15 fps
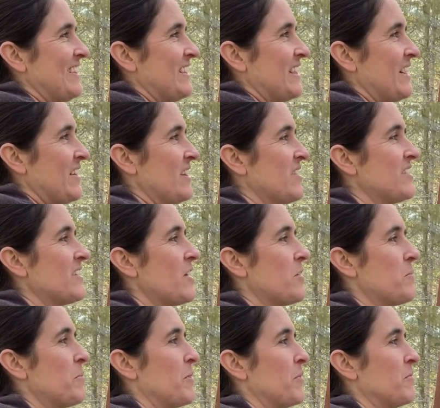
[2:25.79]
Now here's another
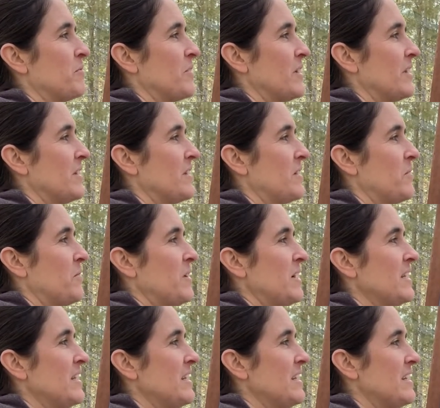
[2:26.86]
bird foot.
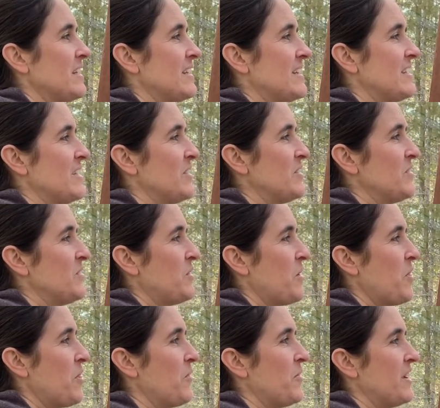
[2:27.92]
1, 2,
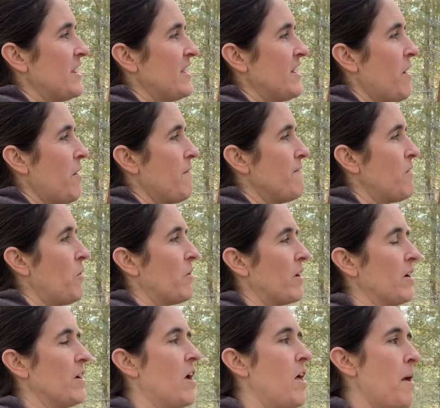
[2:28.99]
3, 4.